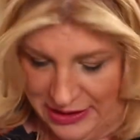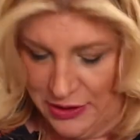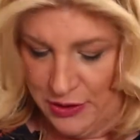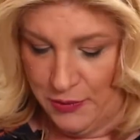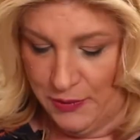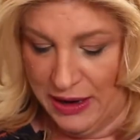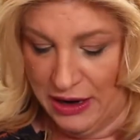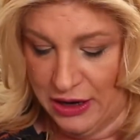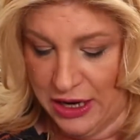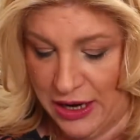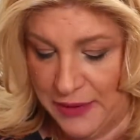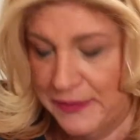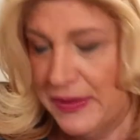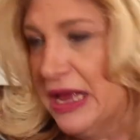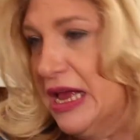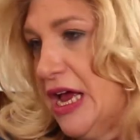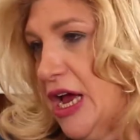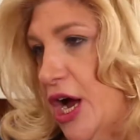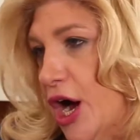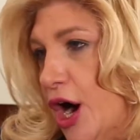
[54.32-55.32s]
You're welcome.
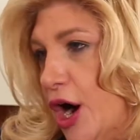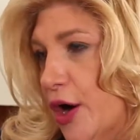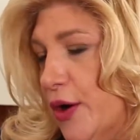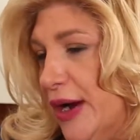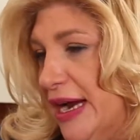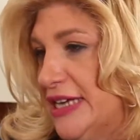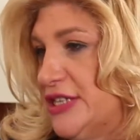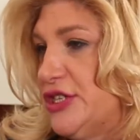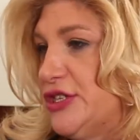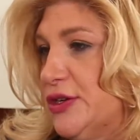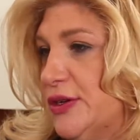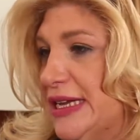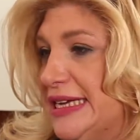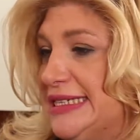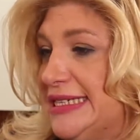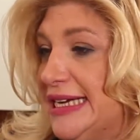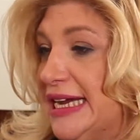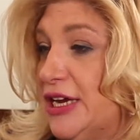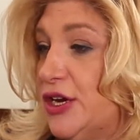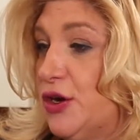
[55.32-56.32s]
All right, so
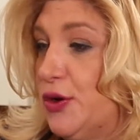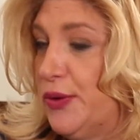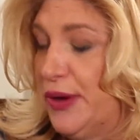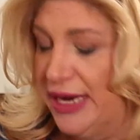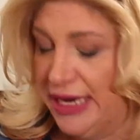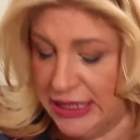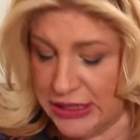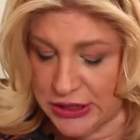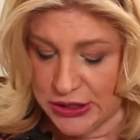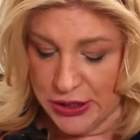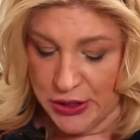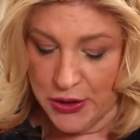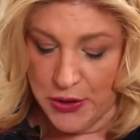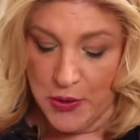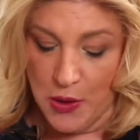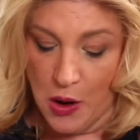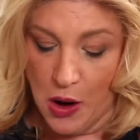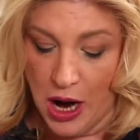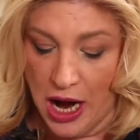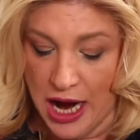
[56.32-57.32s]
let's get going.
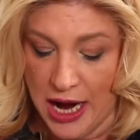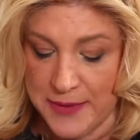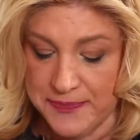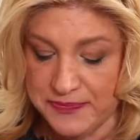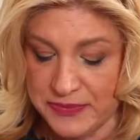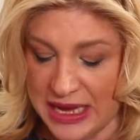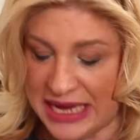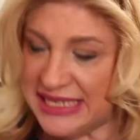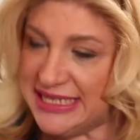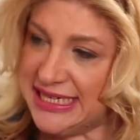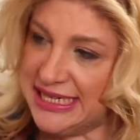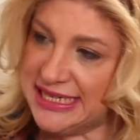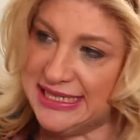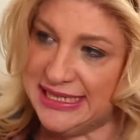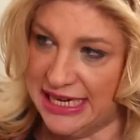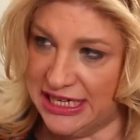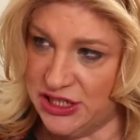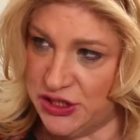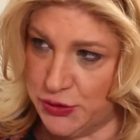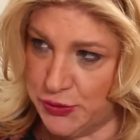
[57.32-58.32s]
So
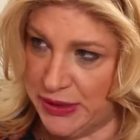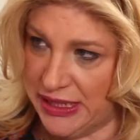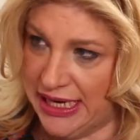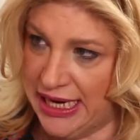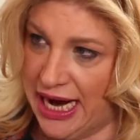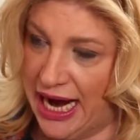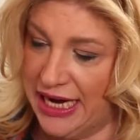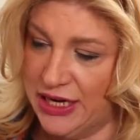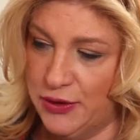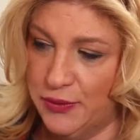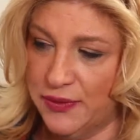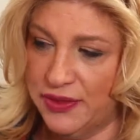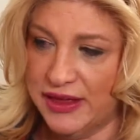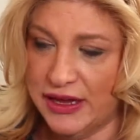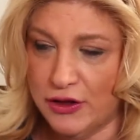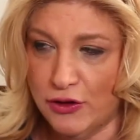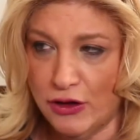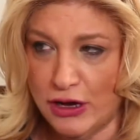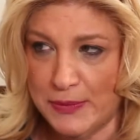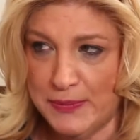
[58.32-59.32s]
SUCCESSIORY, I don't
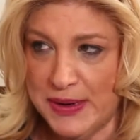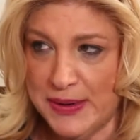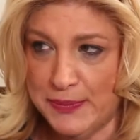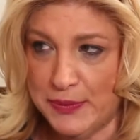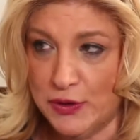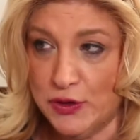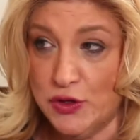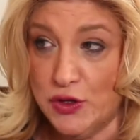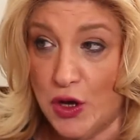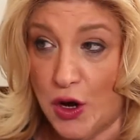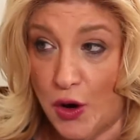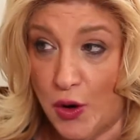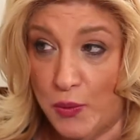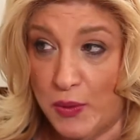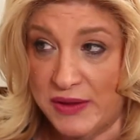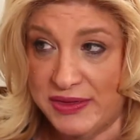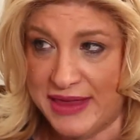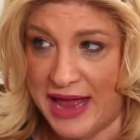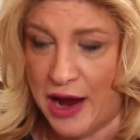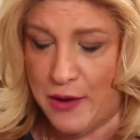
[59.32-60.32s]
think a lot of people know
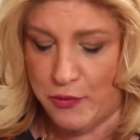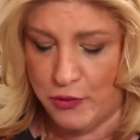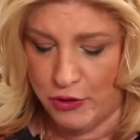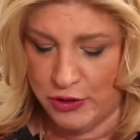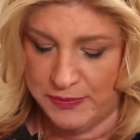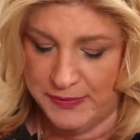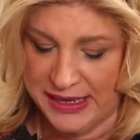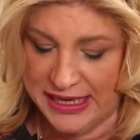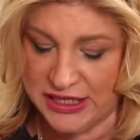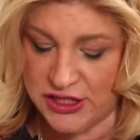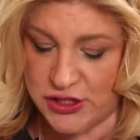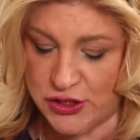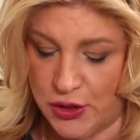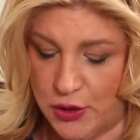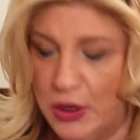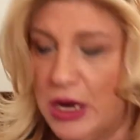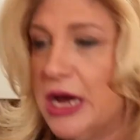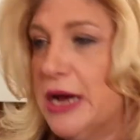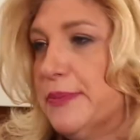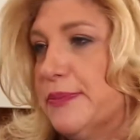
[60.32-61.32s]
what that word means.
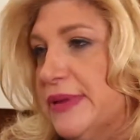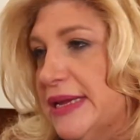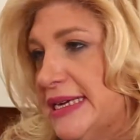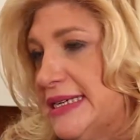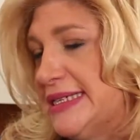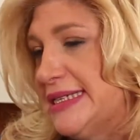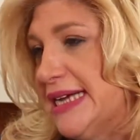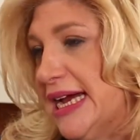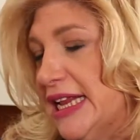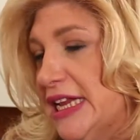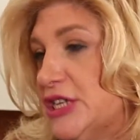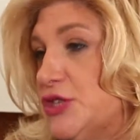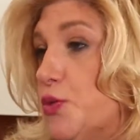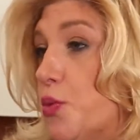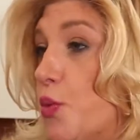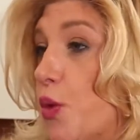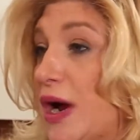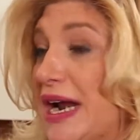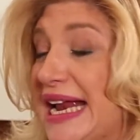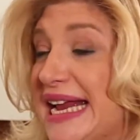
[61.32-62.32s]
So please tell us,
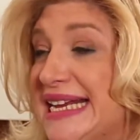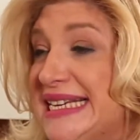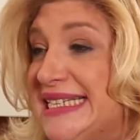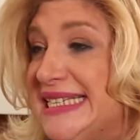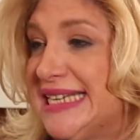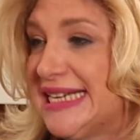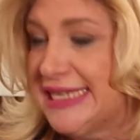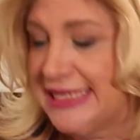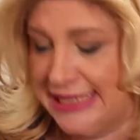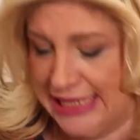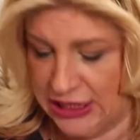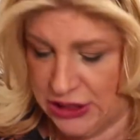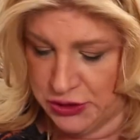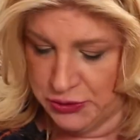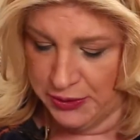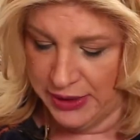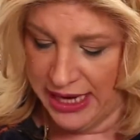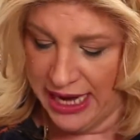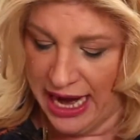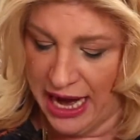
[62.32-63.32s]
what is
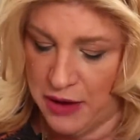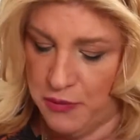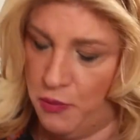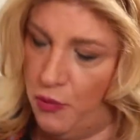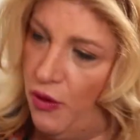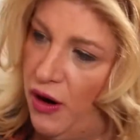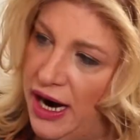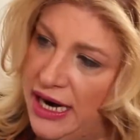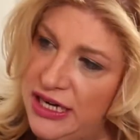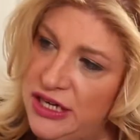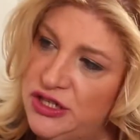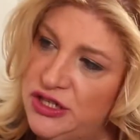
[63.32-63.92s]
SUCCESSIORY and why